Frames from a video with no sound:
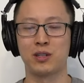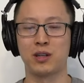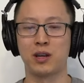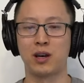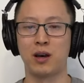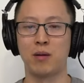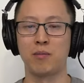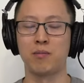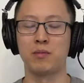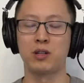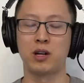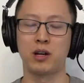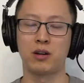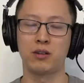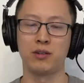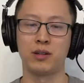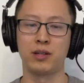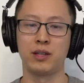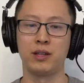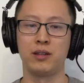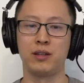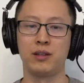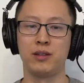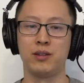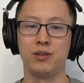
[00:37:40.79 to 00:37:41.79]
Um, generally,
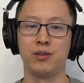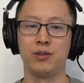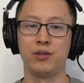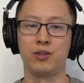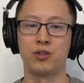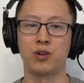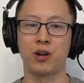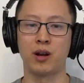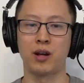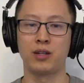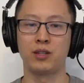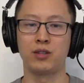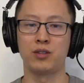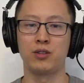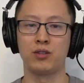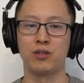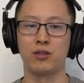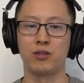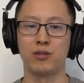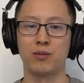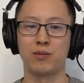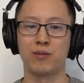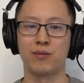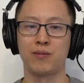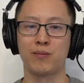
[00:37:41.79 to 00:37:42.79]
you try
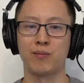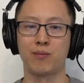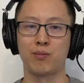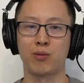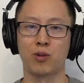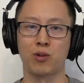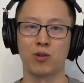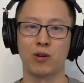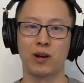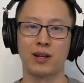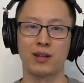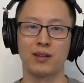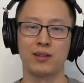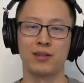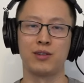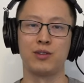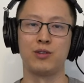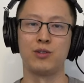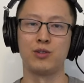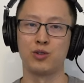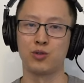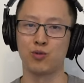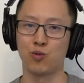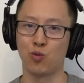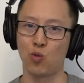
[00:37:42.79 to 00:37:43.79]
to progress,
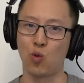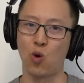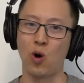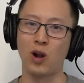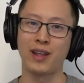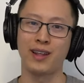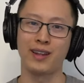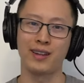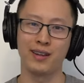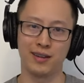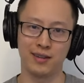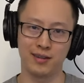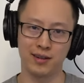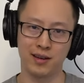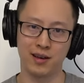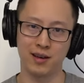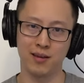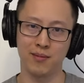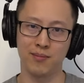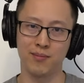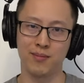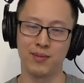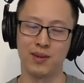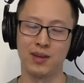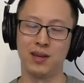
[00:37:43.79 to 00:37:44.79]
use one at a
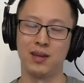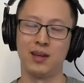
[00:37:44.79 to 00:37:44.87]
time.